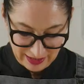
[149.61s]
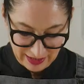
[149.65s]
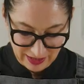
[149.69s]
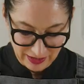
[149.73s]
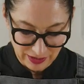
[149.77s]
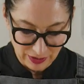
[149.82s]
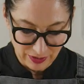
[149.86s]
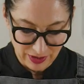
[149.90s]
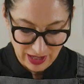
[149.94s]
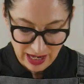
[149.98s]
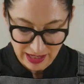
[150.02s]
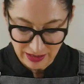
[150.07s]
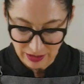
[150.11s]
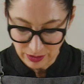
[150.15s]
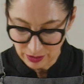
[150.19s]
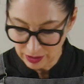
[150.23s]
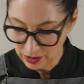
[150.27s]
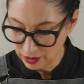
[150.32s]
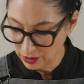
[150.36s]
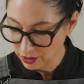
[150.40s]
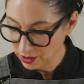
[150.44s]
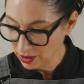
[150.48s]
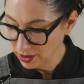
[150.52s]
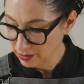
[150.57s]
So that's
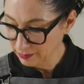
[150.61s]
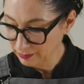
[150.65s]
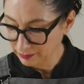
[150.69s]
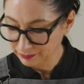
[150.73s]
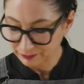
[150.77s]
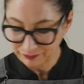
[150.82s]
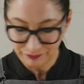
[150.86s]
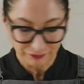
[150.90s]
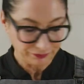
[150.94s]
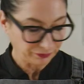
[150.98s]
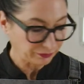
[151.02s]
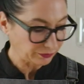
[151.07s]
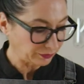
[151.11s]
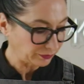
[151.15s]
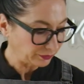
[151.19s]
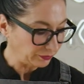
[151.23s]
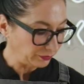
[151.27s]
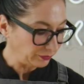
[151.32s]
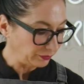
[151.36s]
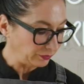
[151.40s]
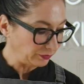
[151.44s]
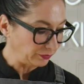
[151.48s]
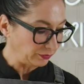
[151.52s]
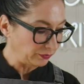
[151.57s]
looking good.
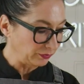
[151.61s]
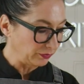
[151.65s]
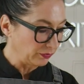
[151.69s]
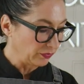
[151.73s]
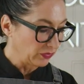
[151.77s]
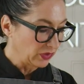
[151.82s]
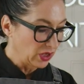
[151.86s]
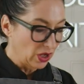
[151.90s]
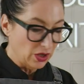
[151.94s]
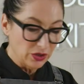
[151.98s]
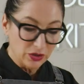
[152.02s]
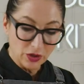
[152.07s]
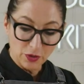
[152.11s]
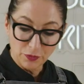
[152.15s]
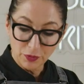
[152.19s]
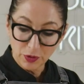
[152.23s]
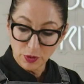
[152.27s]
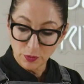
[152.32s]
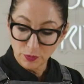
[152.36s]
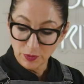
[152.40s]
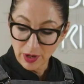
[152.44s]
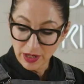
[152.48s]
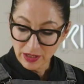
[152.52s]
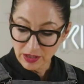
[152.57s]
So for
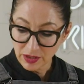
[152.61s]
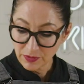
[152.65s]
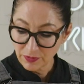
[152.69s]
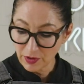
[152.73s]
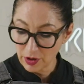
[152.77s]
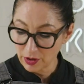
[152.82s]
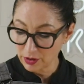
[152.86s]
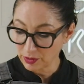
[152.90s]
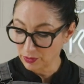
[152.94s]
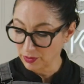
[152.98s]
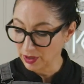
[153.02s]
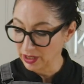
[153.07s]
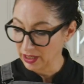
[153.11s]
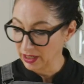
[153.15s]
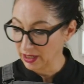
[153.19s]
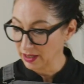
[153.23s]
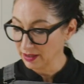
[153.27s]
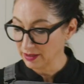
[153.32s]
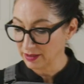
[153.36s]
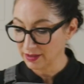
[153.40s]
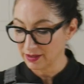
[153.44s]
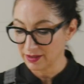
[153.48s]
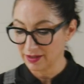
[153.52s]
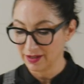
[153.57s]
the rest of our
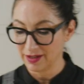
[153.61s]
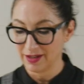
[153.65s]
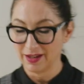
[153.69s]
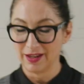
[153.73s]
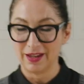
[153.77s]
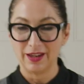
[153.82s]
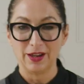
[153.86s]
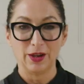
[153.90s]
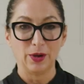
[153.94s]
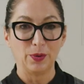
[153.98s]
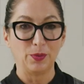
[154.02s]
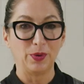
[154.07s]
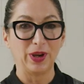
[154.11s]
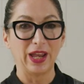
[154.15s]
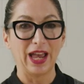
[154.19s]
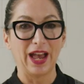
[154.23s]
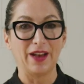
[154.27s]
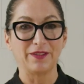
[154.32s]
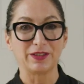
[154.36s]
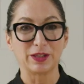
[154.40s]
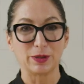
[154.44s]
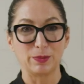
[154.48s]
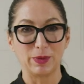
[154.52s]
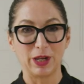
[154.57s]
ingredients, we
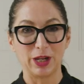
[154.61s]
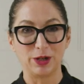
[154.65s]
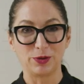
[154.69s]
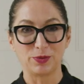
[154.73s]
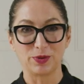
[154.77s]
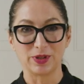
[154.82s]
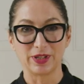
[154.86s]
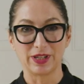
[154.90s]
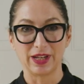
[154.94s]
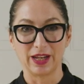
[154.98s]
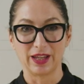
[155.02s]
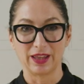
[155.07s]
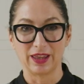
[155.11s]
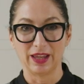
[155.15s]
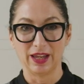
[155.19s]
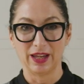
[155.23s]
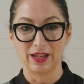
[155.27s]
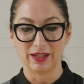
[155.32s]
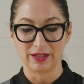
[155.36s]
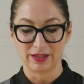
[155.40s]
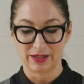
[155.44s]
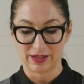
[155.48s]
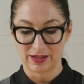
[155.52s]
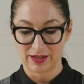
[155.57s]
have some interesting
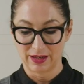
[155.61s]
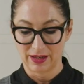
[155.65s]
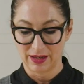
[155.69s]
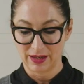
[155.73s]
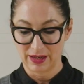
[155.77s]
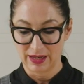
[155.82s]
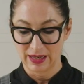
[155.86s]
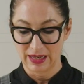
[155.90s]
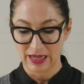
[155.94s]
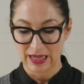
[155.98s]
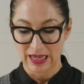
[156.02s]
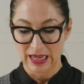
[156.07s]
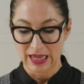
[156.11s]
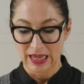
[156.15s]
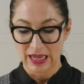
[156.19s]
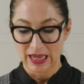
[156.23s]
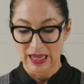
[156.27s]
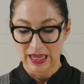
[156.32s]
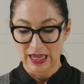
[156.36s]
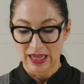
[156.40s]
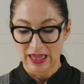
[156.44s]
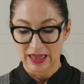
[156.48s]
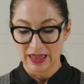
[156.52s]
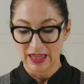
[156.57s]
things.
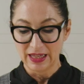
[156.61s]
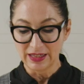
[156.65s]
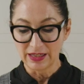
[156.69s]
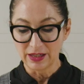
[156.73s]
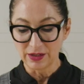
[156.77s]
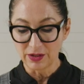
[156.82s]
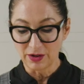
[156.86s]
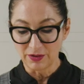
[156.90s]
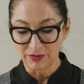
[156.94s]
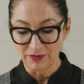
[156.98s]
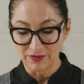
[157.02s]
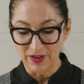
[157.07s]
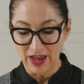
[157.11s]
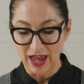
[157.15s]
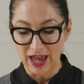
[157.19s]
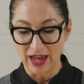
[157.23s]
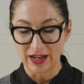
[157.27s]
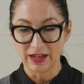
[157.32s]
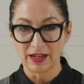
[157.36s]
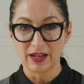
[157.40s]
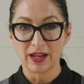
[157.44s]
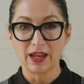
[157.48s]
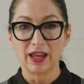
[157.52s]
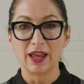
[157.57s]
This is our
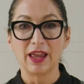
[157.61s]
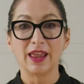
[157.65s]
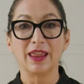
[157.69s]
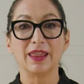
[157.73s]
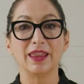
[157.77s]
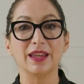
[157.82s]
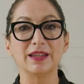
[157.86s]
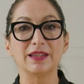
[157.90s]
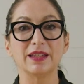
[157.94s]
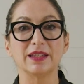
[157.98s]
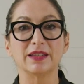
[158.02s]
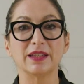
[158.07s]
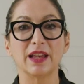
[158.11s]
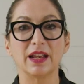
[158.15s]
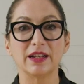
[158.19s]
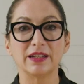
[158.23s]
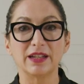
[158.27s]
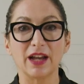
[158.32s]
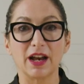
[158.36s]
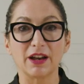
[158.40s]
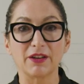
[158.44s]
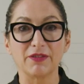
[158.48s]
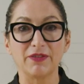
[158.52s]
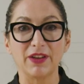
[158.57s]
fat. This is
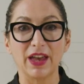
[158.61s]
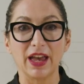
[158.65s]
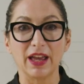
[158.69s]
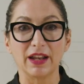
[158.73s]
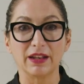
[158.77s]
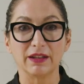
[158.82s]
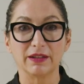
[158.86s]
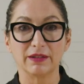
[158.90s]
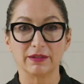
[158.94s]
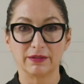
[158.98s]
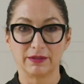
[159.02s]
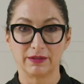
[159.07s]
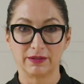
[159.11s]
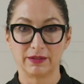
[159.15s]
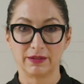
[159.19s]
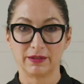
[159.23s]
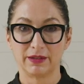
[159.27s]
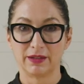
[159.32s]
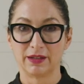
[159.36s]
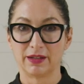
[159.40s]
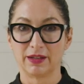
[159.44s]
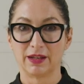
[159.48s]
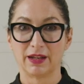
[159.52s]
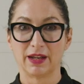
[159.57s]
duck fat.
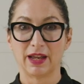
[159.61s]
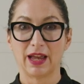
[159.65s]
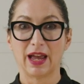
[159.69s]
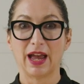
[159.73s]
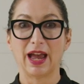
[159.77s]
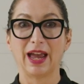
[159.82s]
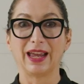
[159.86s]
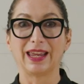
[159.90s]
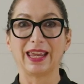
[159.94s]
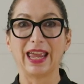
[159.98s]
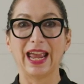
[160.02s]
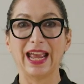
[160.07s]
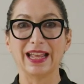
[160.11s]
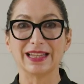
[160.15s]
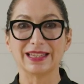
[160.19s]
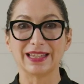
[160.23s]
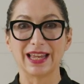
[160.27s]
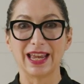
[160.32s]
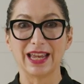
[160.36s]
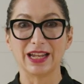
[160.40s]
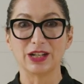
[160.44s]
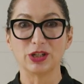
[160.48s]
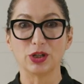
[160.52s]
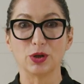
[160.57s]
I can't
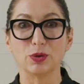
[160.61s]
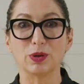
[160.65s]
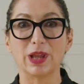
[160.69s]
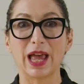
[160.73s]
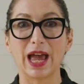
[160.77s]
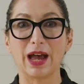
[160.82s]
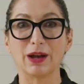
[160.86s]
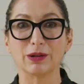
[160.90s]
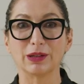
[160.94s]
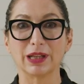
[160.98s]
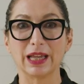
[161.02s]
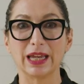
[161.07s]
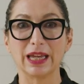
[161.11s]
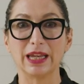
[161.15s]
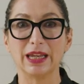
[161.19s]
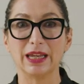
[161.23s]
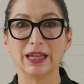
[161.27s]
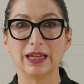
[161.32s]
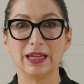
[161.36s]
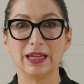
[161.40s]
say it too loudly